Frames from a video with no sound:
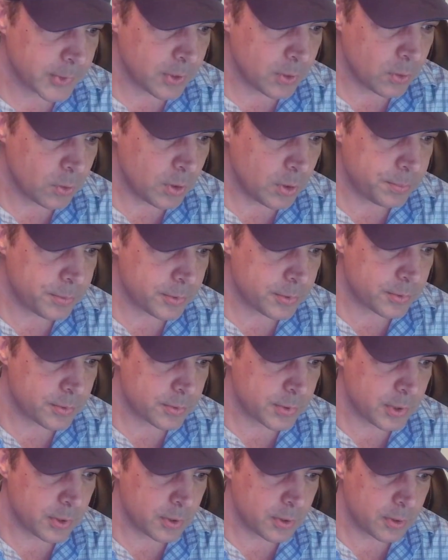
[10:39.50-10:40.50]
Whoops,
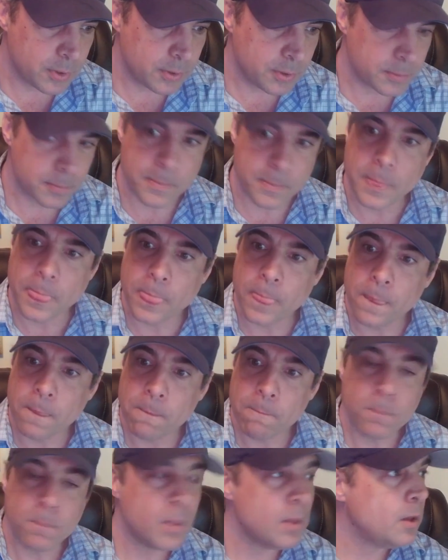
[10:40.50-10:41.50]
here.
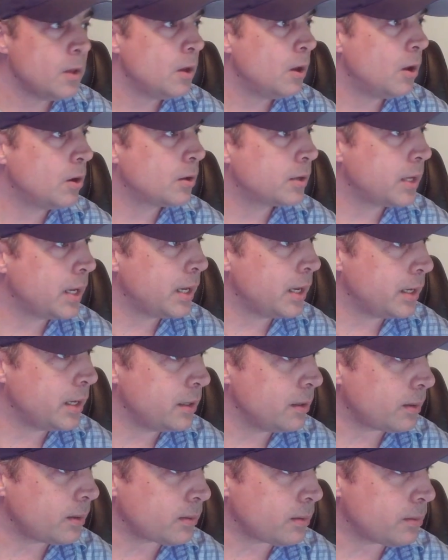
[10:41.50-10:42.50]

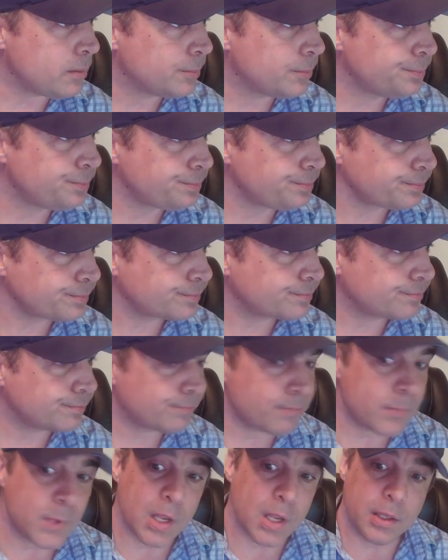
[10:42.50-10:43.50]
Okay,
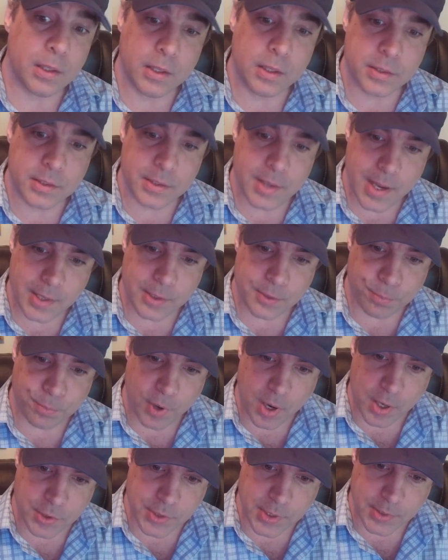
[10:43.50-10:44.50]
this next
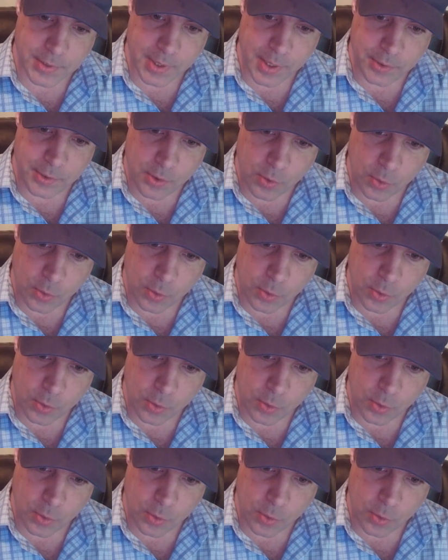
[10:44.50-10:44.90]
project I know a